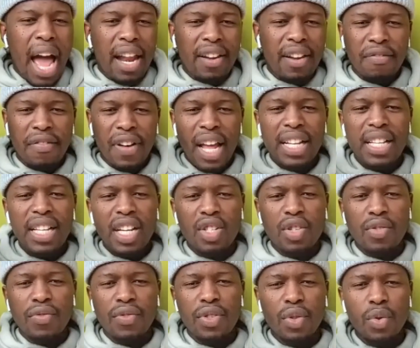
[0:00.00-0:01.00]

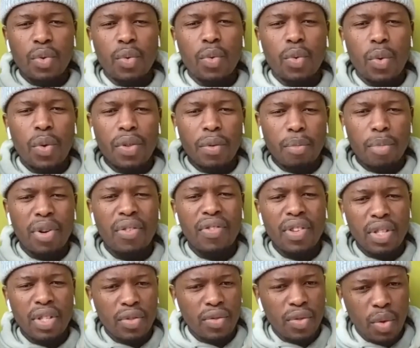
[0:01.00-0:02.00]
advantage of school or the
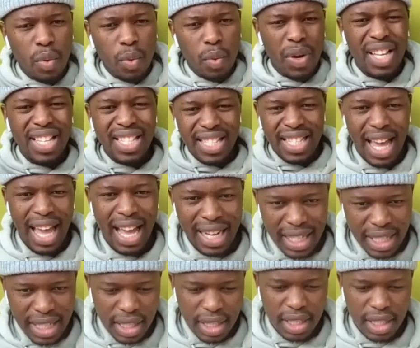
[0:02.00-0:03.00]
privilege of school is
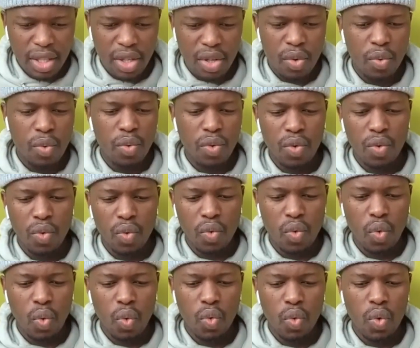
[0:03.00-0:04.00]
that
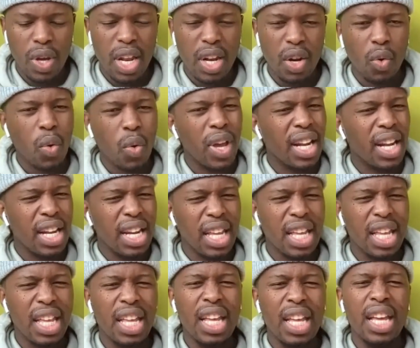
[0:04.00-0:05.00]
you can
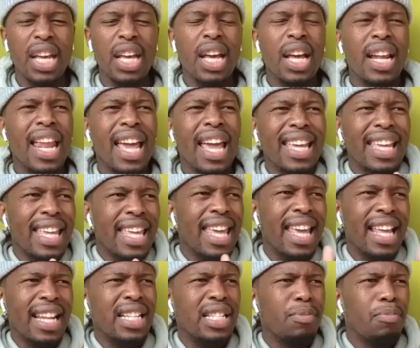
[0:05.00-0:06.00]
quickly like
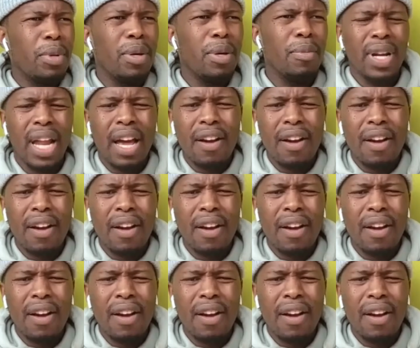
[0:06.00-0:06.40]
get people.